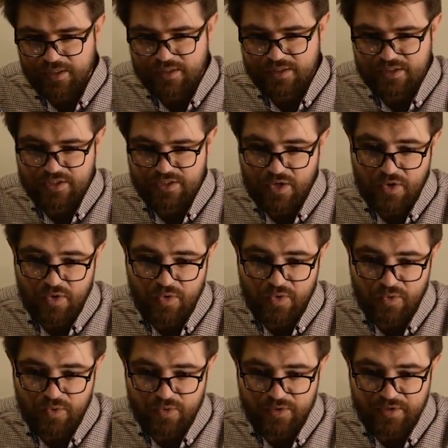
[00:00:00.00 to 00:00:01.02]

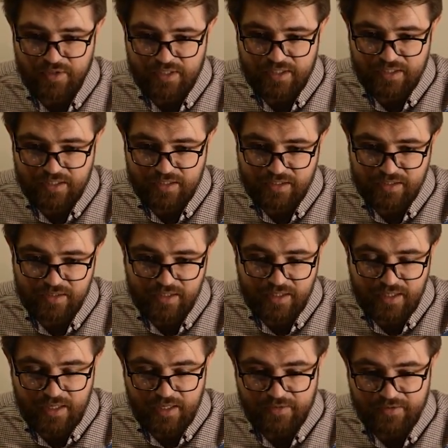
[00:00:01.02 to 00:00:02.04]
So the
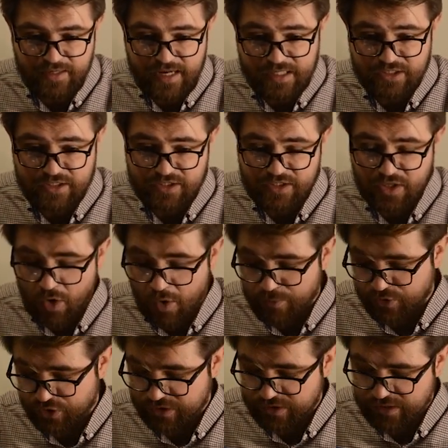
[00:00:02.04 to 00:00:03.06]
next
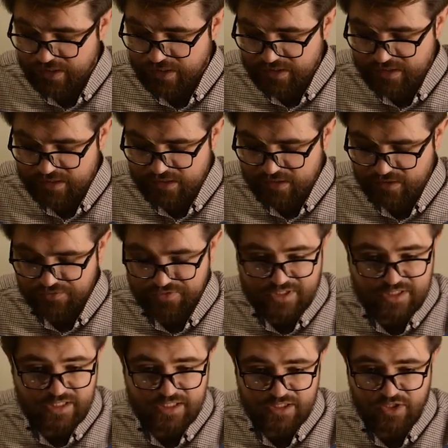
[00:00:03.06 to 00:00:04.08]
option is
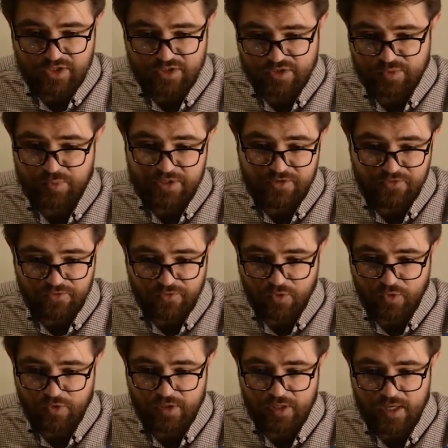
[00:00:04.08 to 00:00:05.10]
obviously going to be
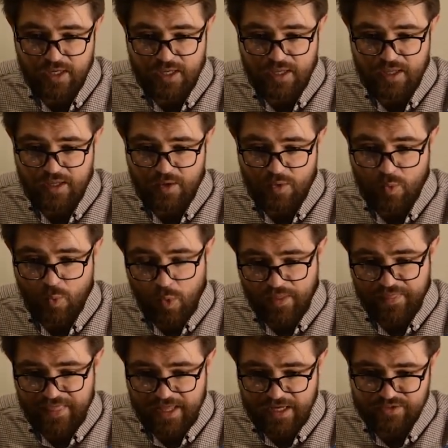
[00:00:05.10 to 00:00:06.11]
for
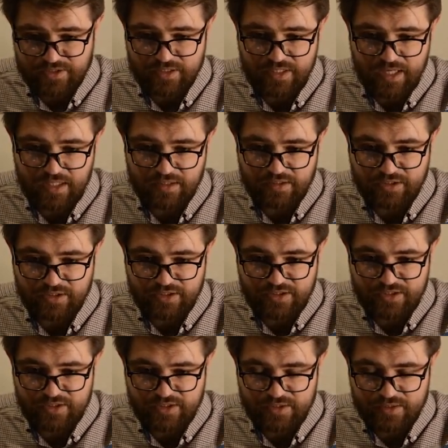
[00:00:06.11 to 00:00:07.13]

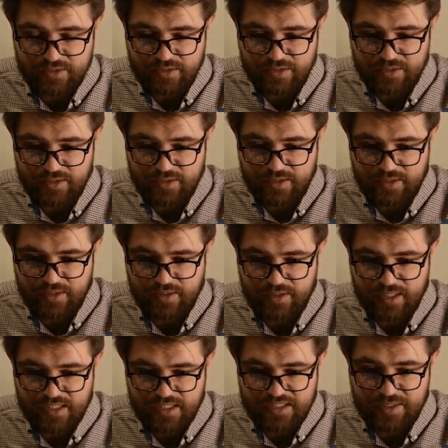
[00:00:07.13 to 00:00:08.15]
$1,000,
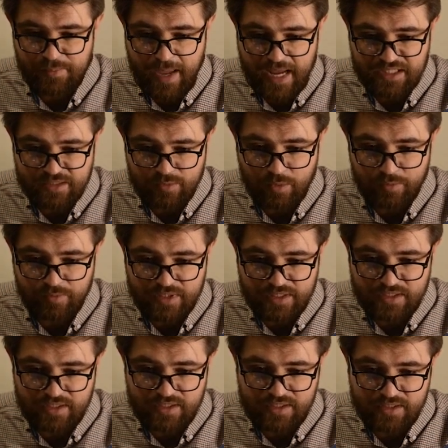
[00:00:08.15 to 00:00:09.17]
as the maximum
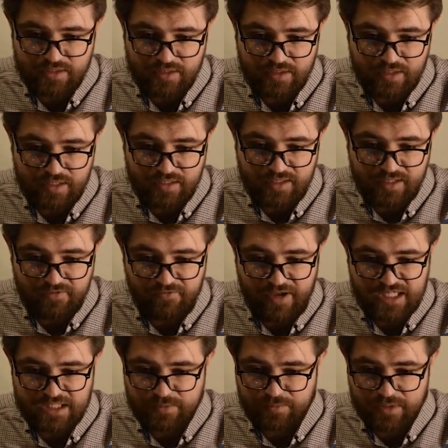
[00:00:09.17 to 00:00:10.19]
is in the
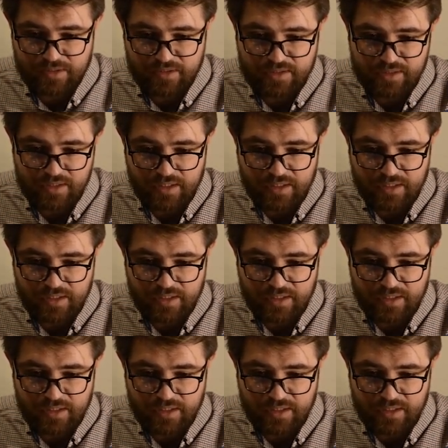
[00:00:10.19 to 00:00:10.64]
investment